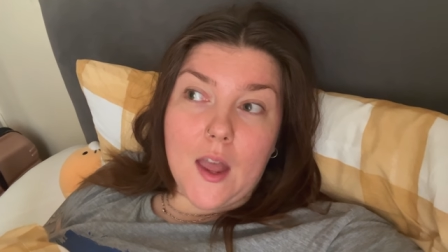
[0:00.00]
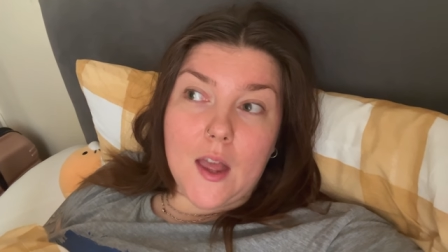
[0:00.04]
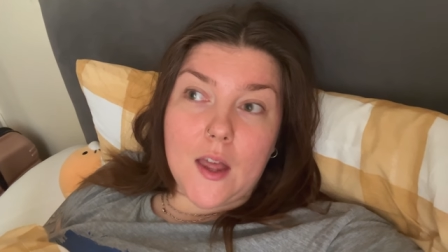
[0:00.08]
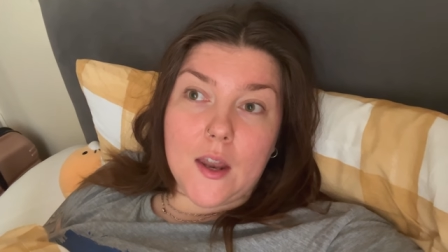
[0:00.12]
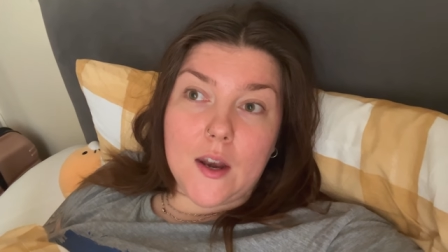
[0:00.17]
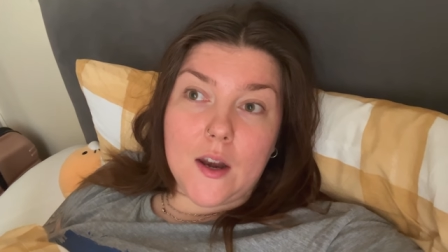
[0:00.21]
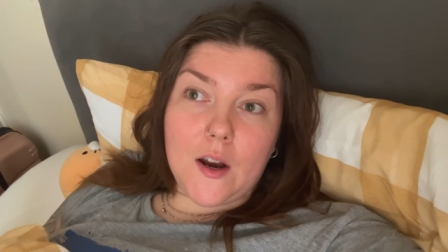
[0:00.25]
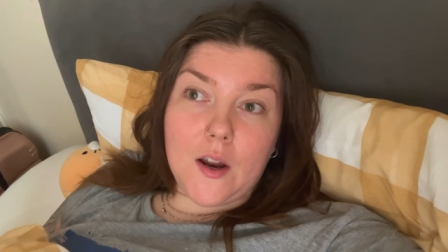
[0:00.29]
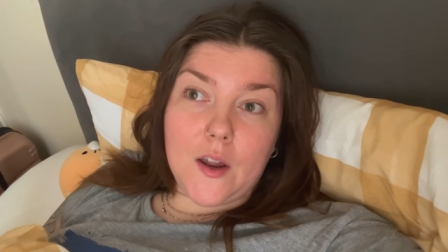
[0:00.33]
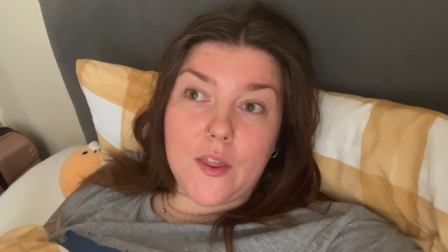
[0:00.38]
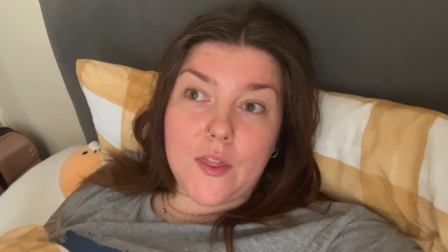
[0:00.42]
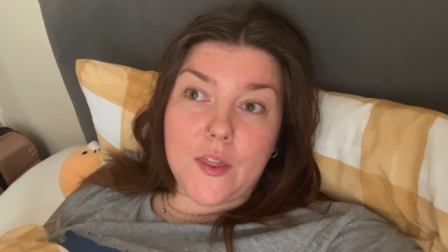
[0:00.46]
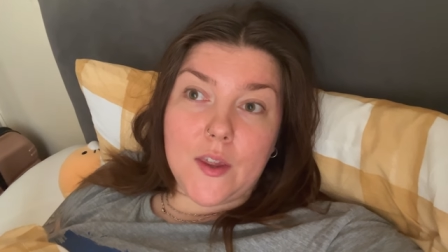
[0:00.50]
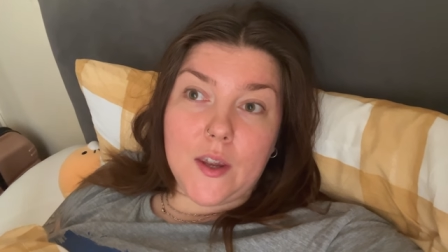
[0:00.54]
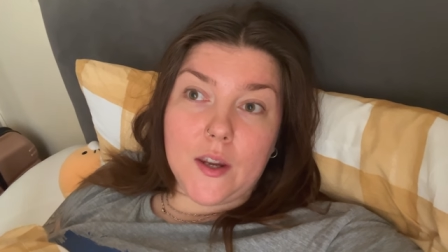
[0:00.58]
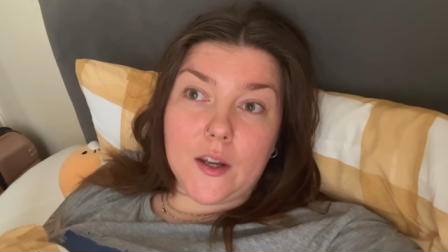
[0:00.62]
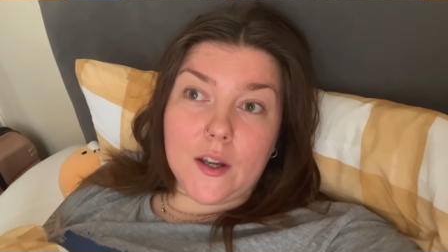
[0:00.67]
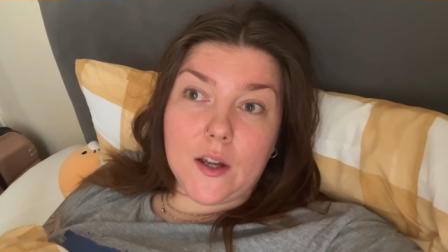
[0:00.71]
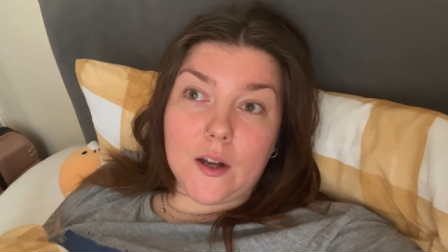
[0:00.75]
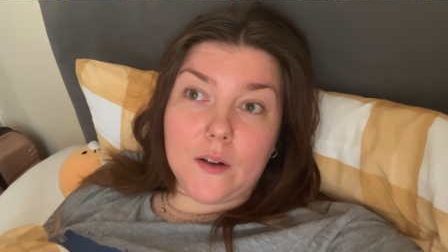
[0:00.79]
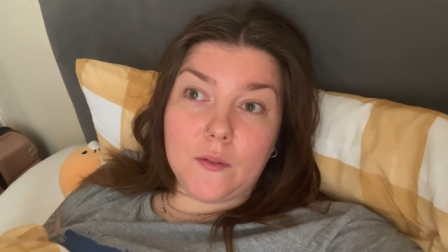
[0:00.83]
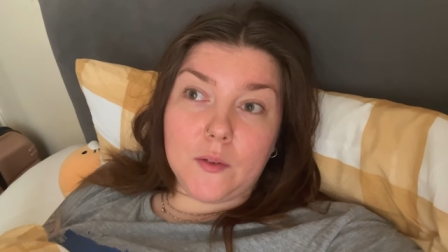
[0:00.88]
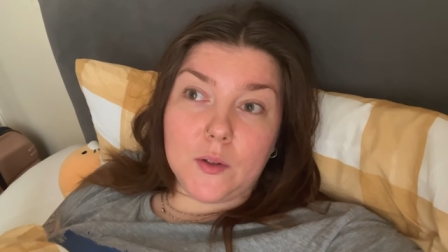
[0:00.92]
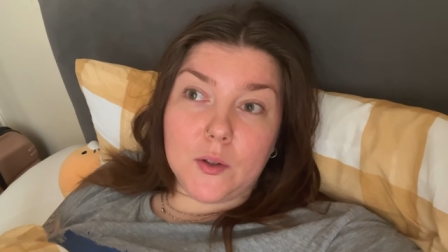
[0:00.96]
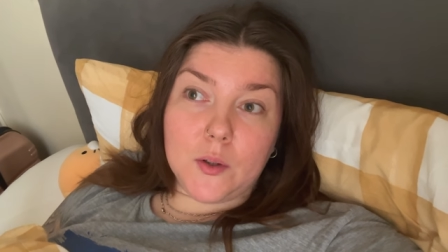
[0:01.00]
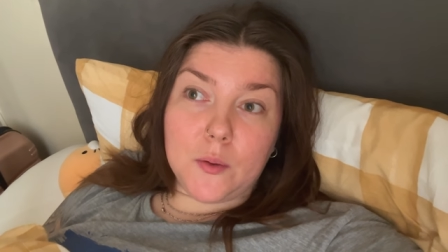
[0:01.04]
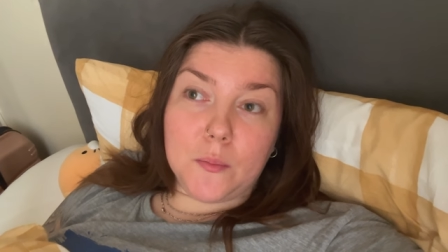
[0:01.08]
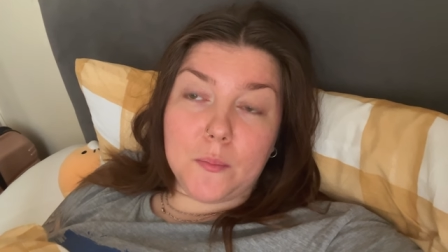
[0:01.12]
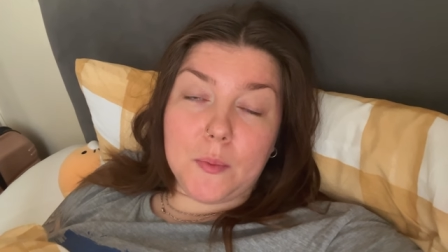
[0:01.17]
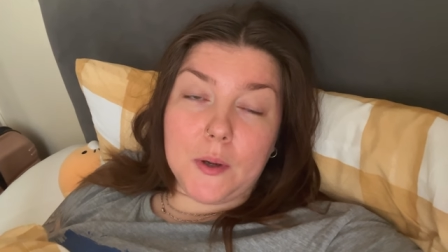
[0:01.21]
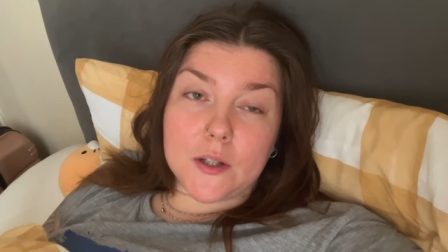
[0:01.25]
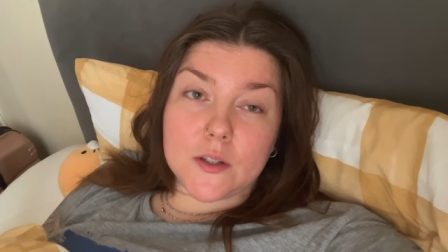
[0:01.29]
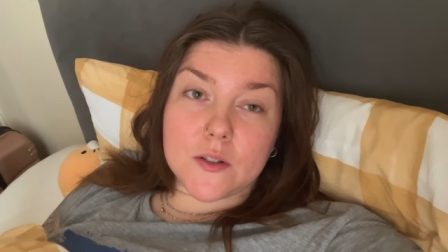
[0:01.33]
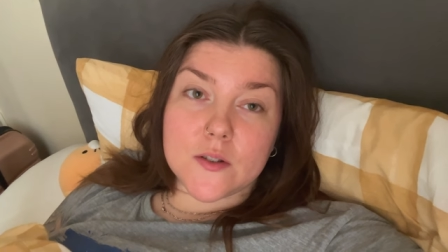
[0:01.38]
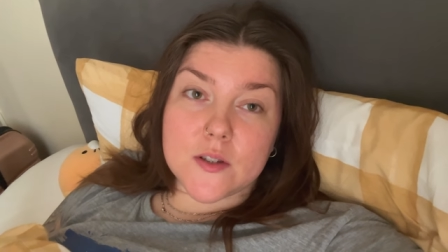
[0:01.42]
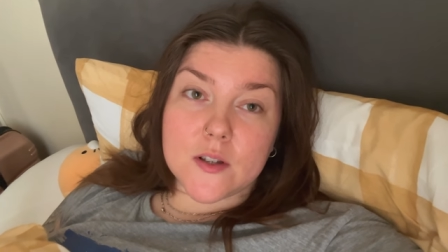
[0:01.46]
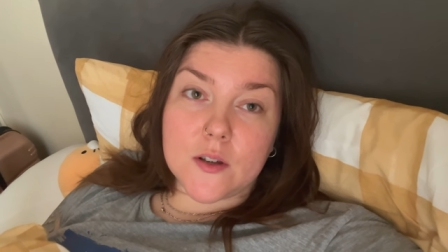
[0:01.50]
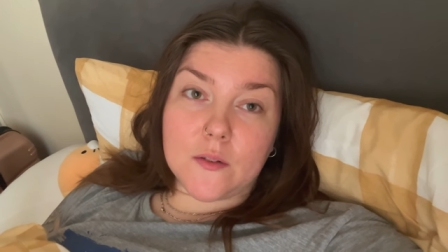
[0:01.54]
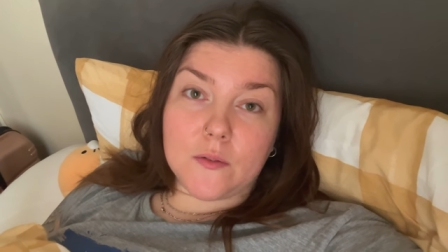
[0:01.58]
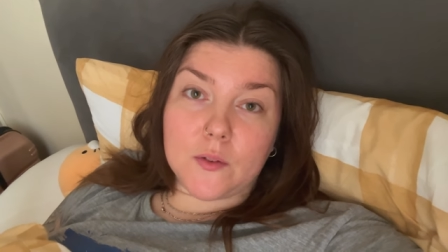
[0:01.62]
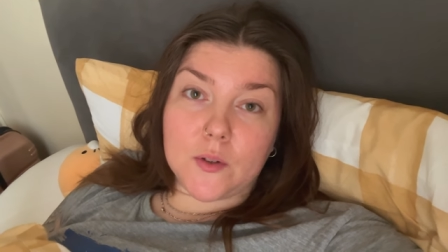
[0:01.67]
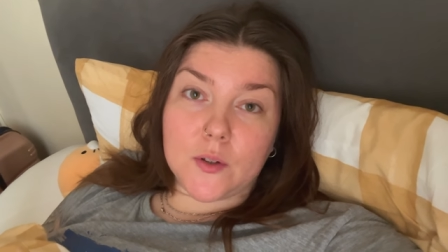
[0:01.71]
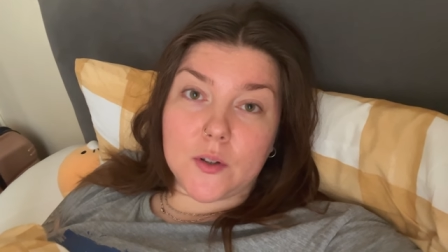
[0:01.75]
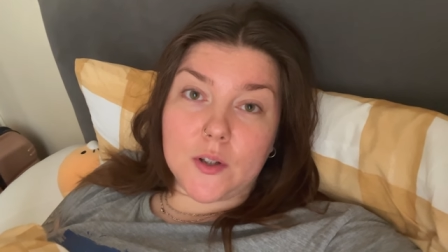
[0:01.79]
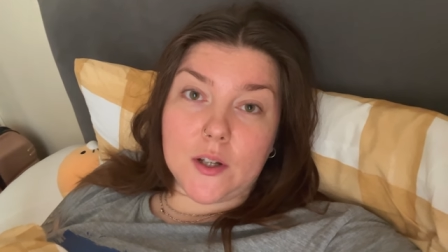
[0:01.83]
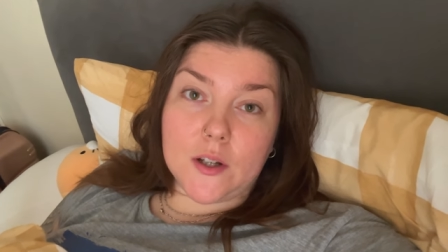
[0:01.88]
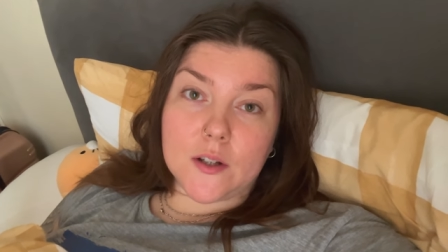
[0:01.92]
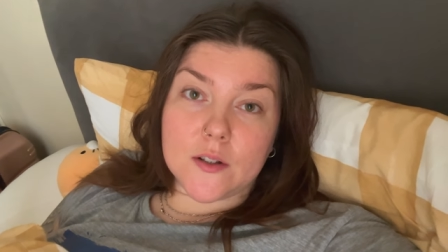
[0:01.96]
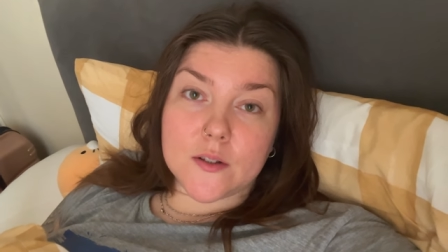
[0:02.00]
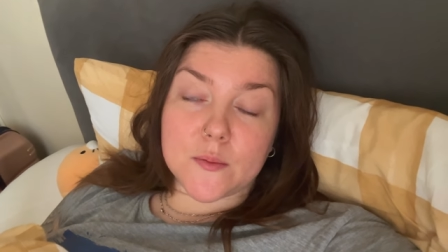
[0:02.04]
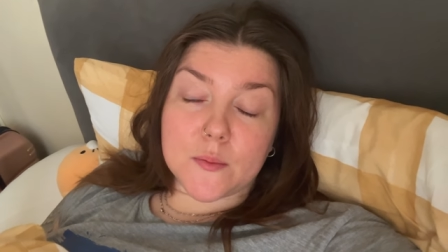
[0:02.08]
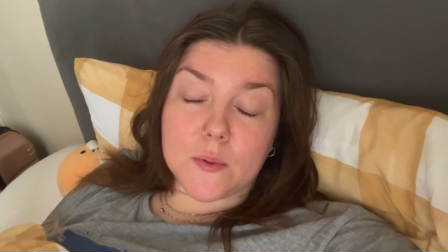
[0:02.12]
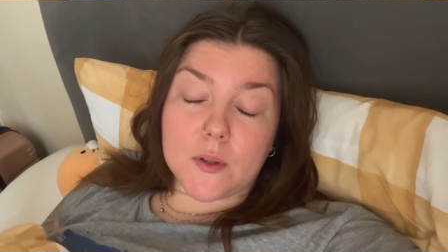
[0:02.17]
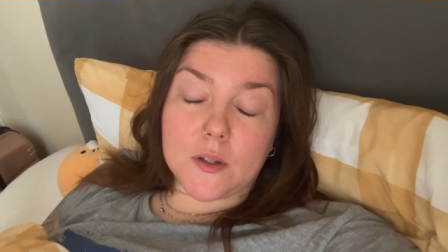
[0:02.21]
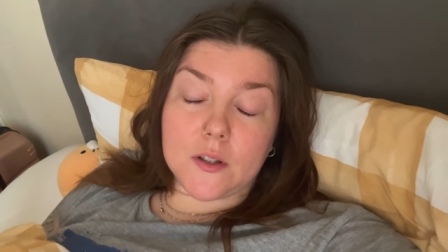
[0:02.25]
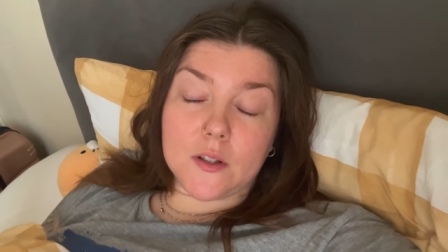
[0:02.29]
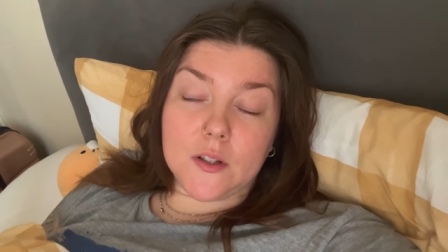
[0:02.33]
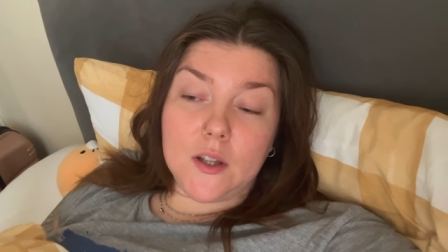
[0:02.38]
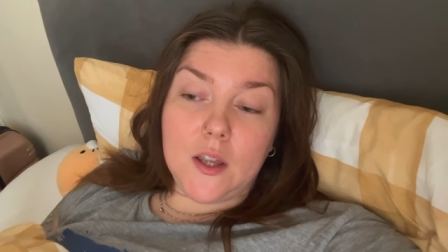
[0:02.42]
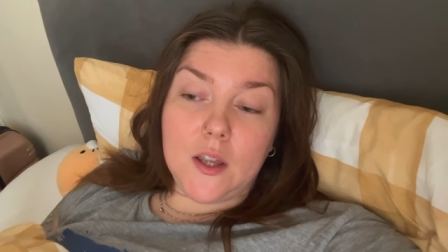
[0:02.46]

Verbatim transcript: and I think I will go back to South Korea as well.